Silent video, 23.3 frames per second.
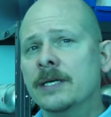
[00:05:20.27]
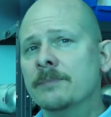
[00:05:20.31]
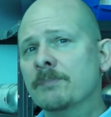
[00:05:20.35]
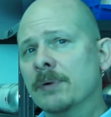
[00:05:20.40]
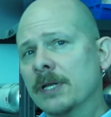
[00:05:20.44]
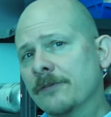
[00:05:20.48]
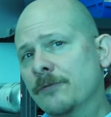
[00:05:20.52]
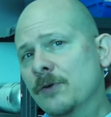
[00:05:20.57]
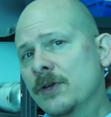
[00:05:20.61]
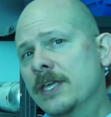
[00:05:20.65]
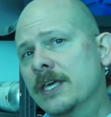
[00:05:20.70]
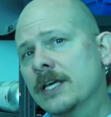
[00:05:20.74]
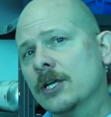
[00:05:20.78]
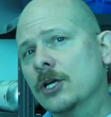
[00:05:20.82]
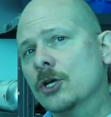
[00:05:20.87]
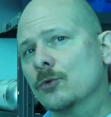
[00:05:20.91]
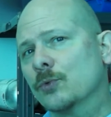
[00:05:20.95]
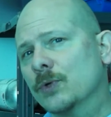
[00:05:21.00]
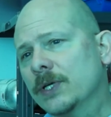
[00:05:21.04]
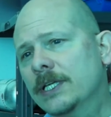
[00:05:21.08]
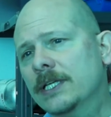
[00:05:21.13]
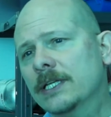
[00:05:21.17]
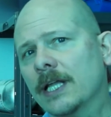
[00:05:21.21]
But if we get a
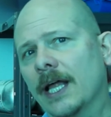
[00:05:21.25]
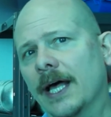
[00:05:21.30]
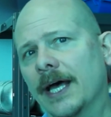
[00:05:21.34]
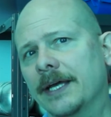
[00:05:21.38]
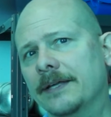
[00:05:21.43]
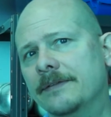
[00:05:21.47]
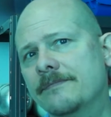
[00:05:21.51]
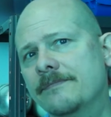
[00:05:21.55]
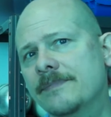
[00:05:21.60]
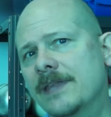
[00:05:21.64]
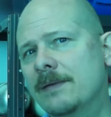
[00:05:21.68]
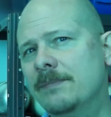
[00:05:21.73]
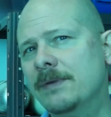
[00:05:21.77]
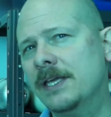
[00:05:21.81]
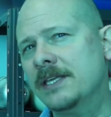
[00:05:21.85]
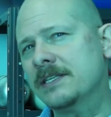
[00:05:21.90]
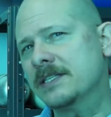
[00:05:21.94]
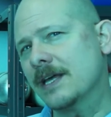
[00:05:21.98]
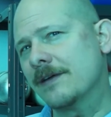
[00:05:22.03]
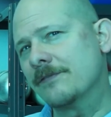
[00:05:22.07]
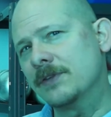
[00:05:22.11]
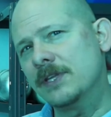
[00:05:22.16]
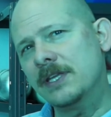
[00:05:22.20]
green light, that
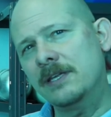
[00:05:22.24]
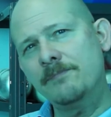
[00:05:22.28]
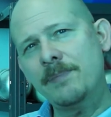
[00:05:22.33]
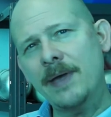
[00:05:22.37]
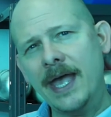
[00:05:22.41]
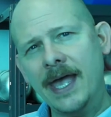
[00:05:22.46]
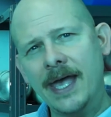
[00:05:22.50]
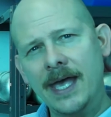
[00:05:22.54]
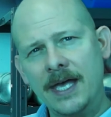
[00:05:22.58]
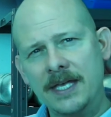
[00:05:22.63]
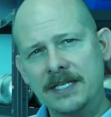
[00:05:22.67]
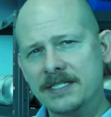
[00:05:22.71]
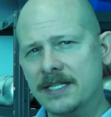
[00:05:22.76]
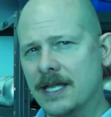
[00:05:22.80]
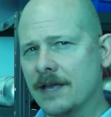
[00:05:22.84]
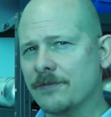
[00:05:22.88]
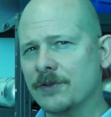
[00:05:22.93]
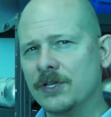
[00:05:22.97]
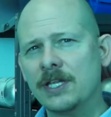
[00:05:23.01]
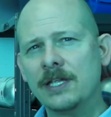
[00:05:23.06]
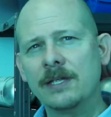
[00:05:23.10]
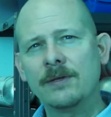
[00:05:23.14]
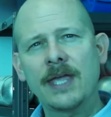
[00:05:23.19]
means everything passed,
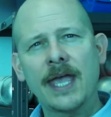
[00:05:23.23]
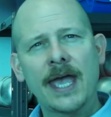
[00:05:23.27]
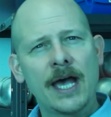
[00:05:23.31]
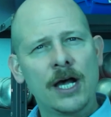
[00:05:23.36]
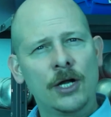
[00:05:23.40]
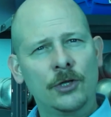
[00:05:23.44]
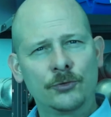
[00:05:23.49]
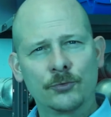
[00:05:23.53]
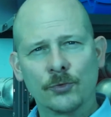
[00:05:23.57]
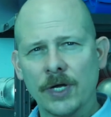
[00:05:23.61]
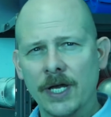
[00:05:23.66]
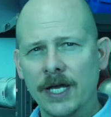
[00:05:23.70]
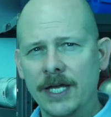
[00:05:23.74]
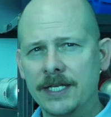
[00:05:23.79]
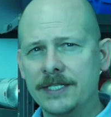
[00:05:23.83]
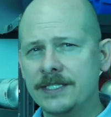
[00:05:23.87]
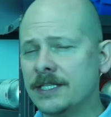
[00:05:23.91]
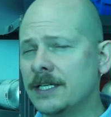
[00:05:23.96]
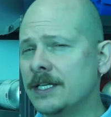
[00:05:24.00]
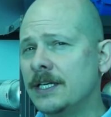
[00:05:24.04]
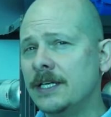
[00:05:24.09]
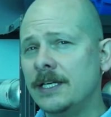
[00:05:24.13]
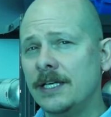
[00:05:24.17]
everything cal'd
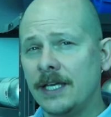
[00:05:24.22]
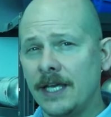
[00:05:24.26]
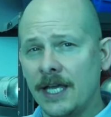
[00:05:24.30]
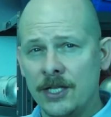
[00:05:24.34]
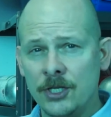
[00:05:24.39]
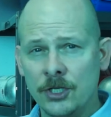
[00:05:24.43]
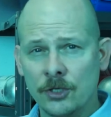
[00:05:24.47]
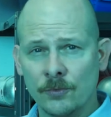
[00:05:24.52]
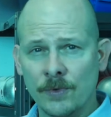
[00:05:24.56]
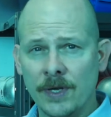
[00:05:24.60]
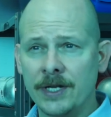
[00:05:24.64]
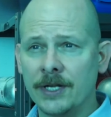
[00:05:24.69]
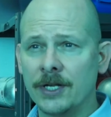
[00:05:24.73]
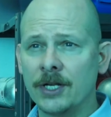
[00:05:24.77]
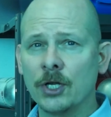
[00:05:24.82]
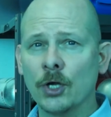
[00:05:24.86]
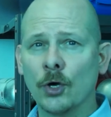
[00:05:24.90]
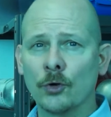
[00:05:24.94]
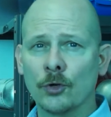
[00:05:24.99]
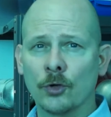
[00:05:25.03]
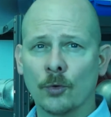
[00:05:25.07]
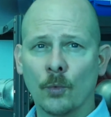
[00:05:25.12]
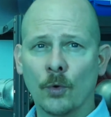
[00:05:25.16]
right, and you're ready to
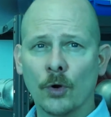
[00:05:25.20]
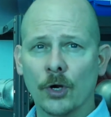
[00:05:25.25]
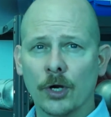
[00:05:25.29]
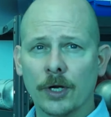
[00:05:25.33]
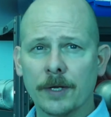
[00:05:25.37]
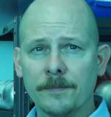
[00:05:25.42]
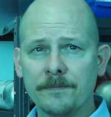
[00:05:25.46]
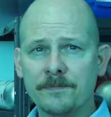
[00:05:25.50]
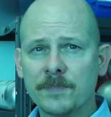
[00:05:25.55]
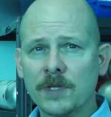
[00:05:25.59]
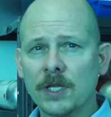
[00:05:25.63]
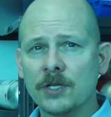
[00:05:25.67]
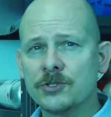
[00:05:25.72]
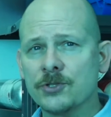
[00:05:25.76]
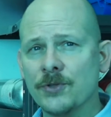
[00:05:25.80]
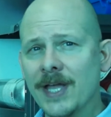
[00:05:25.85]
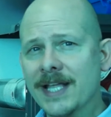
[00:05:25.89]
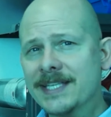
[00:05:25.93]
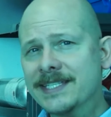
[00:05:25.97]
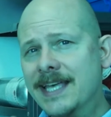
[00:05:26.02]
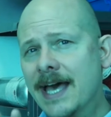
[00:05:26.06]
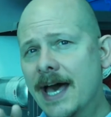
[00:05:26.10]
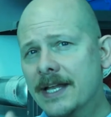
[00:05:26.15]
go to work. So
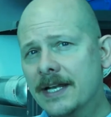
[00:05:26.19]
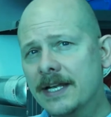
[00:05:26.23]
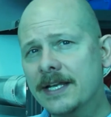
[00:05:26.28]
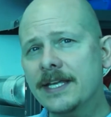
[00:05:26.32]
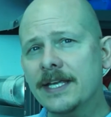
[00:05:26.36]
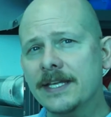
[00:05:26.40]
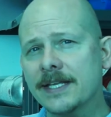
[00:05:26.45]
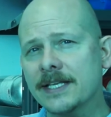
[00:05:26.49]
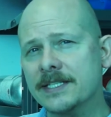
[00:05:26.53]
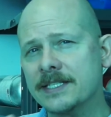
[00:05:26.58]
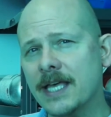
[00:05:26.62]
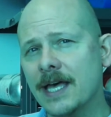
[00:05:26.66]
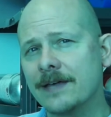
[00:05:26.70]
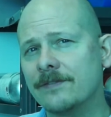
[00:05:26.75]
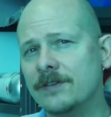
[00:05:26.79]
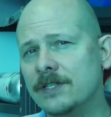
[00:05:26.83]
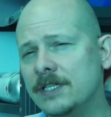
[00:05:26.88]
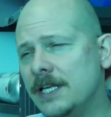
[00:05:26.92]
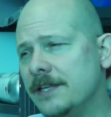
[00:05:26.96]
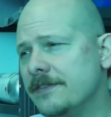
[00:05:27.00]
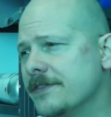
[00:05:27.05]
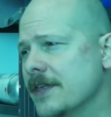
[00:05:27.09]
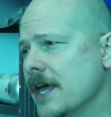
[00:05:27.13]
that's kind of neat. That's kind of
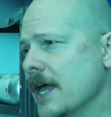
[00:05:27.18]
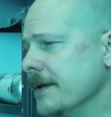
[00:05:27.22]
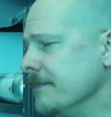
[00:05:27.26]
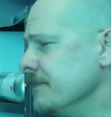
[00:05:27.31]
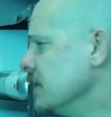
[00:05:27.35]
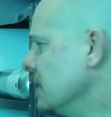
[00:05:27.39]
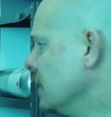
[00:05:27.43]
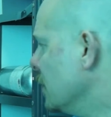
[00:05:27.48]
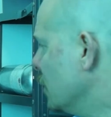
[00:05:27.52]
a neat thing.